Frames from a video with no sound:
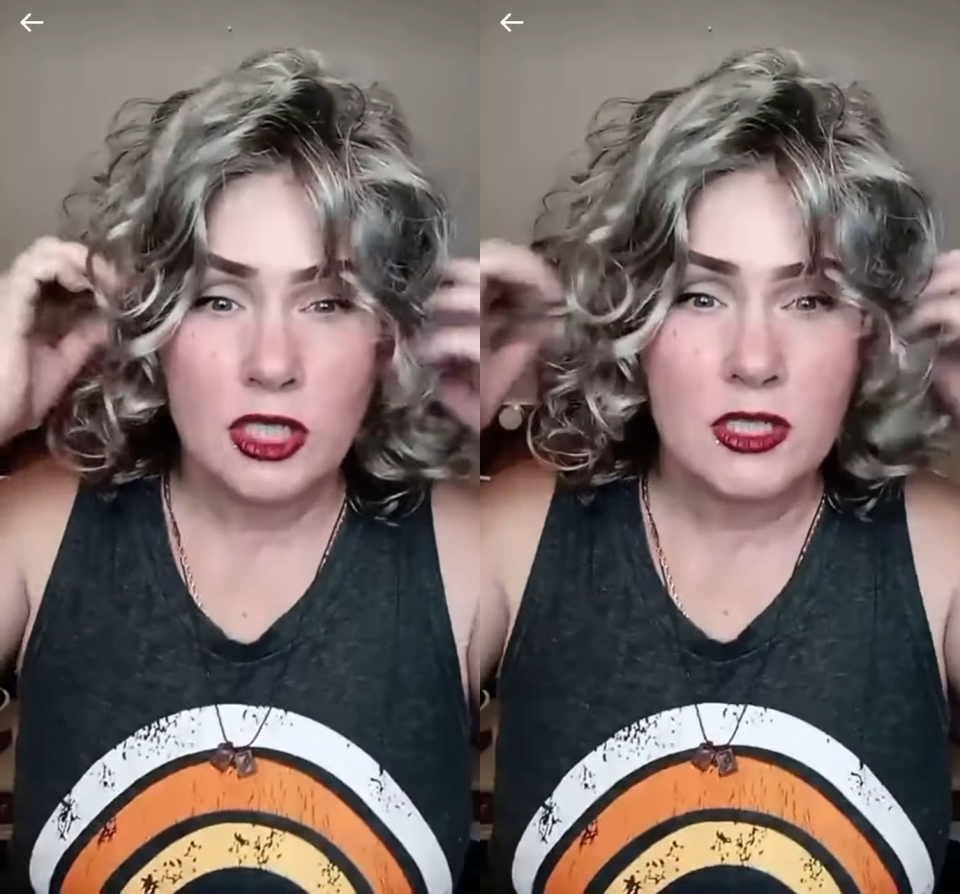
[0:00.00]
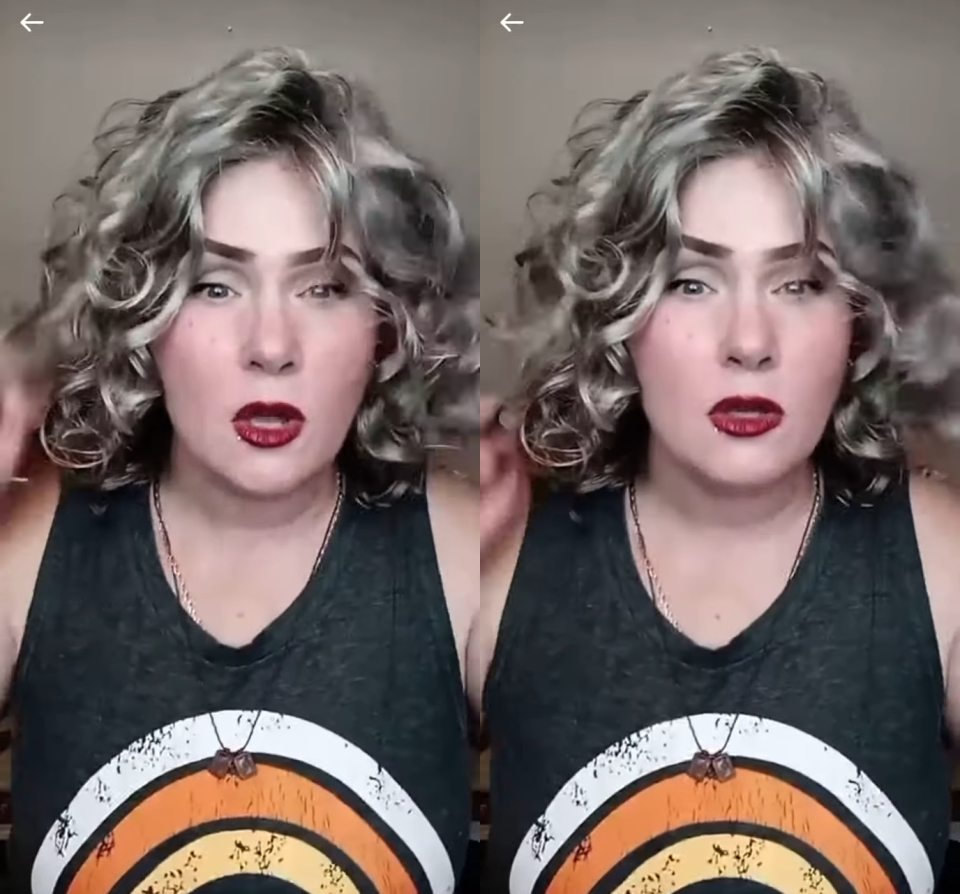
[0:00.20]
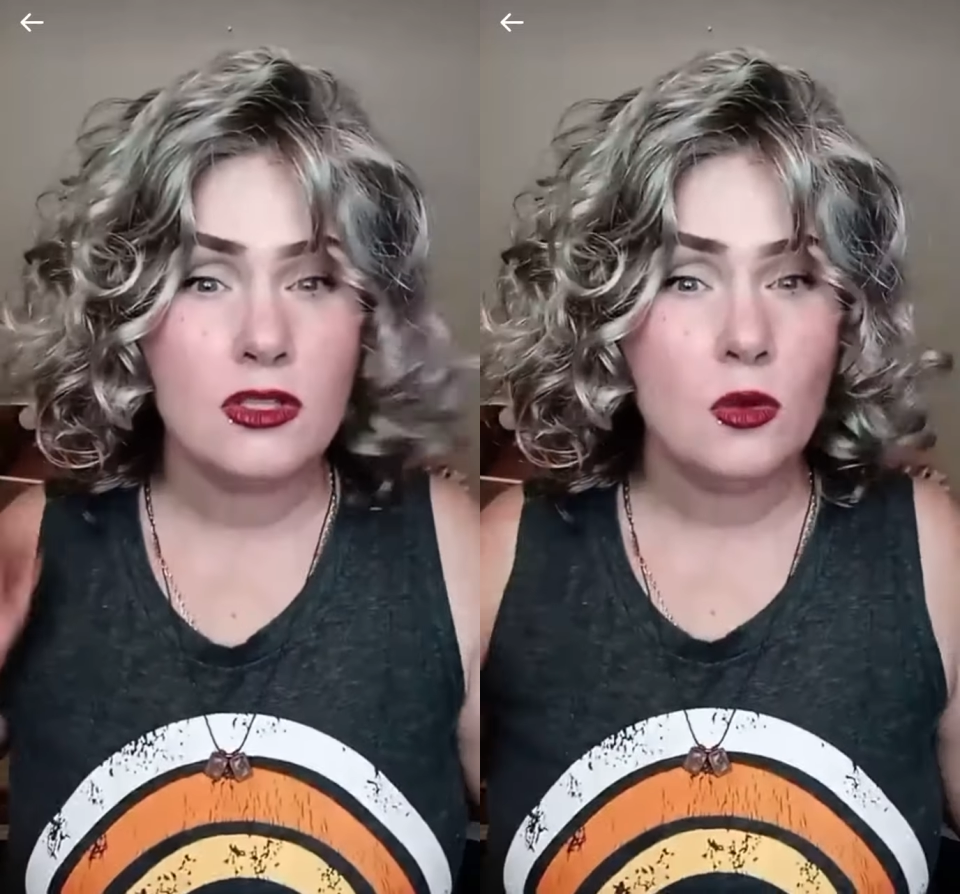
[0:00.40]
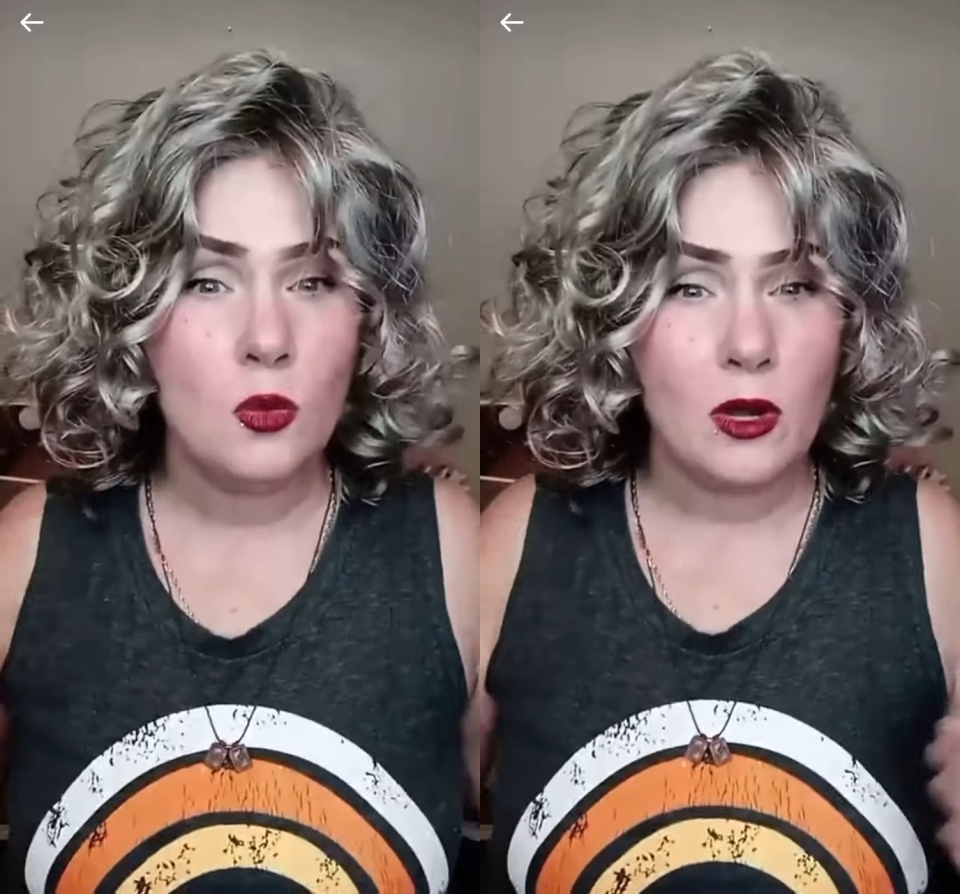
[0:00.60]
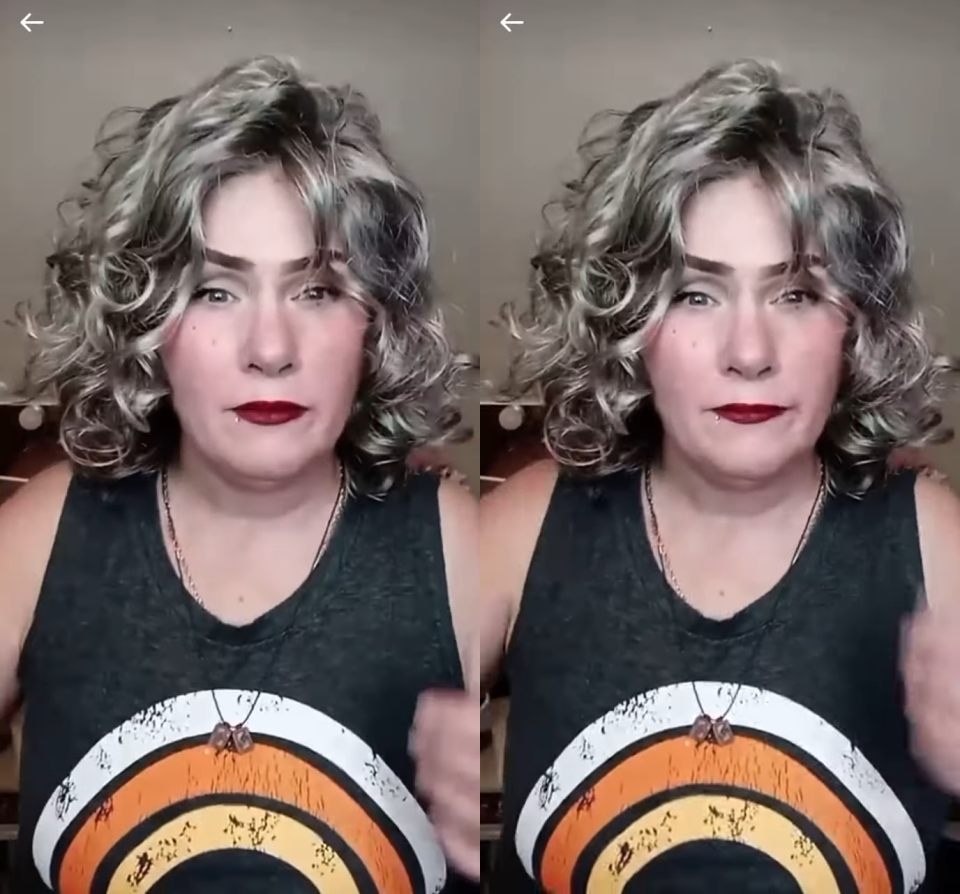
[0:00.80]
also
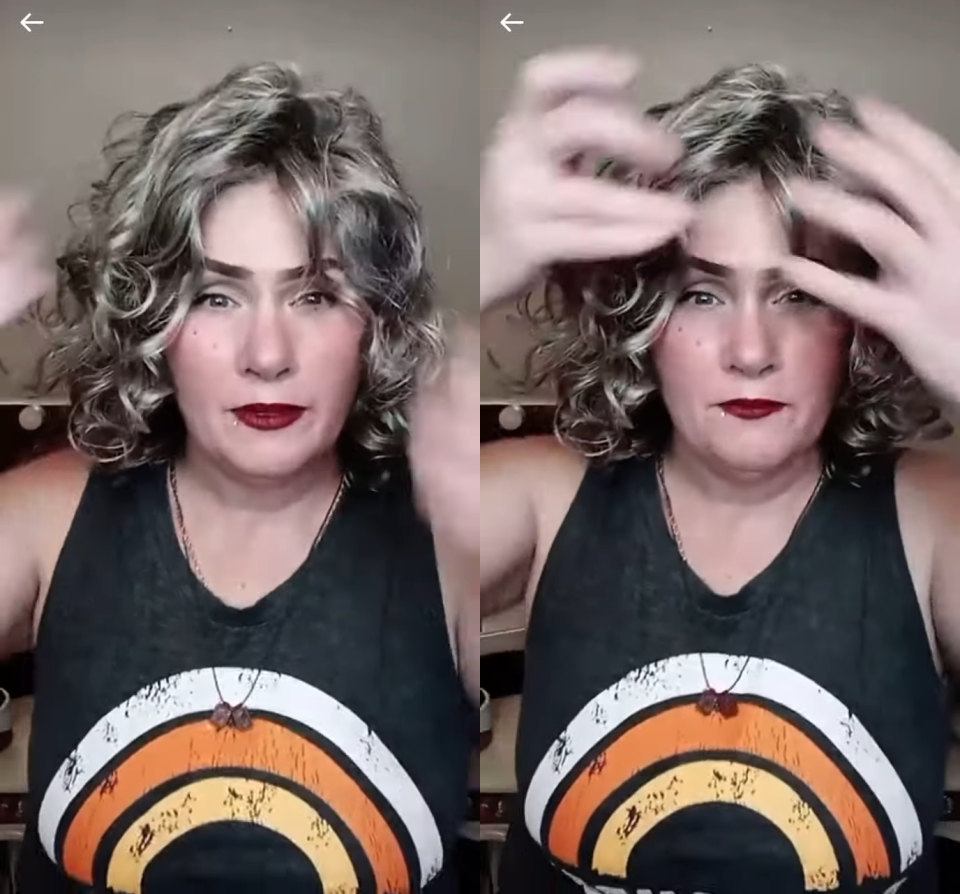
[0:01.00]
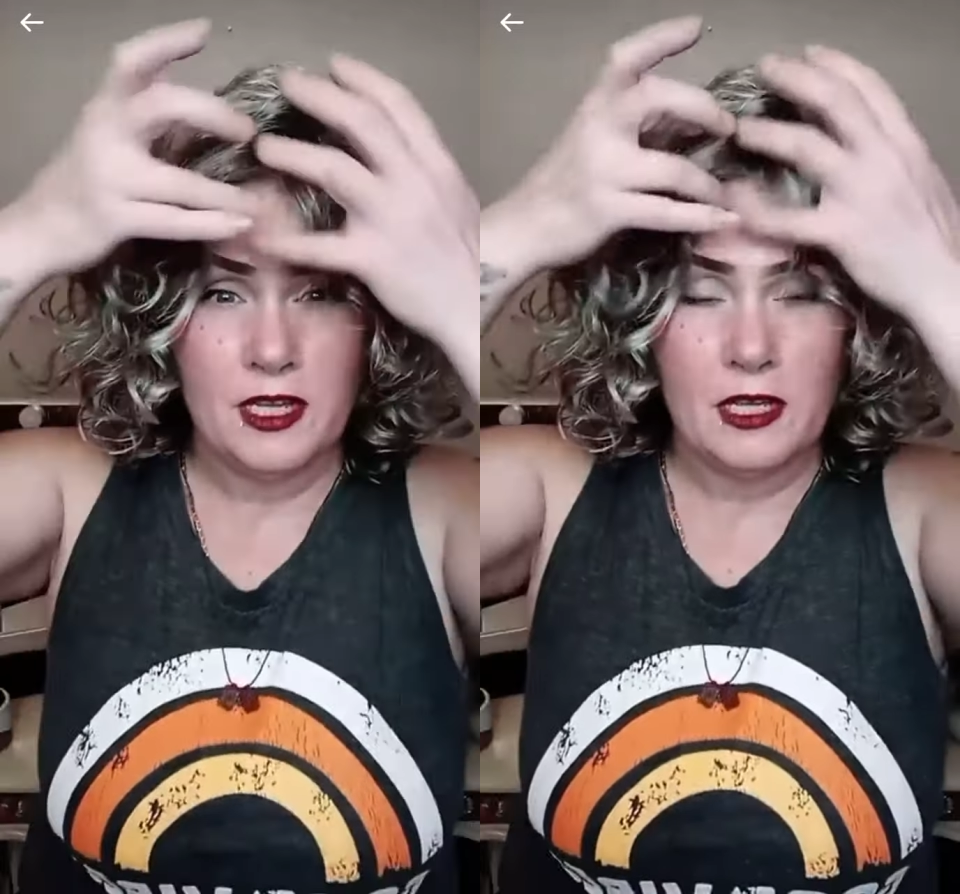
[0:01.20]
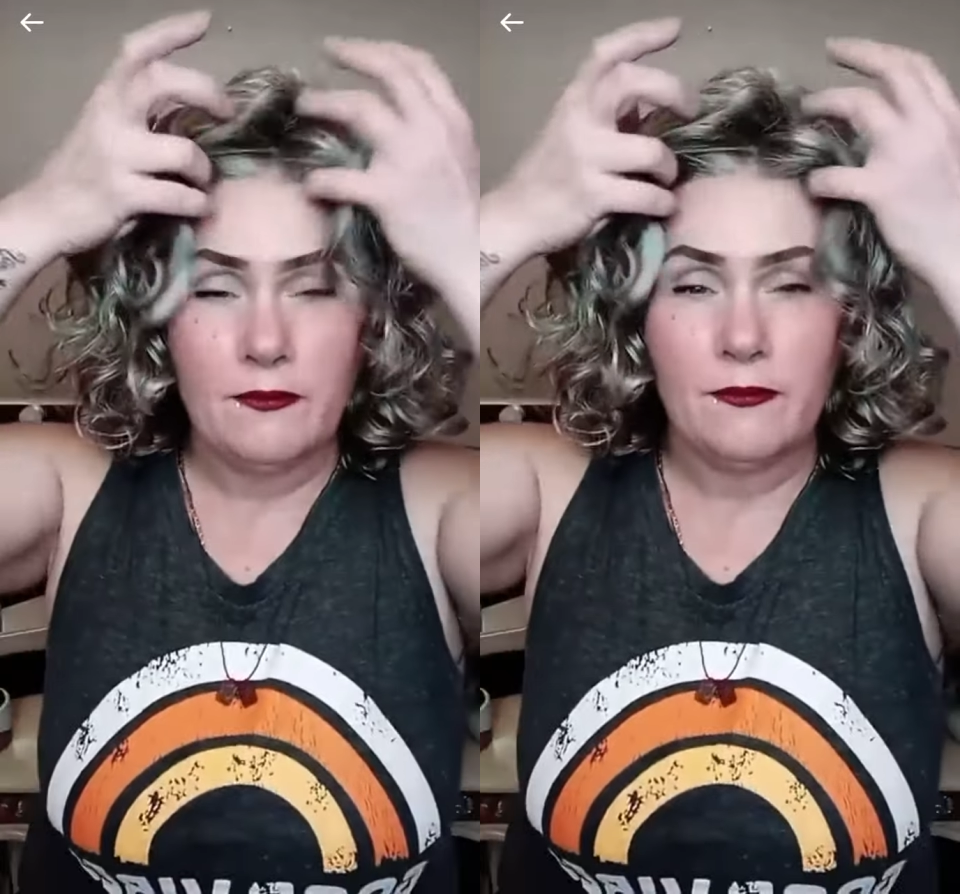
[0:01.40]
$150,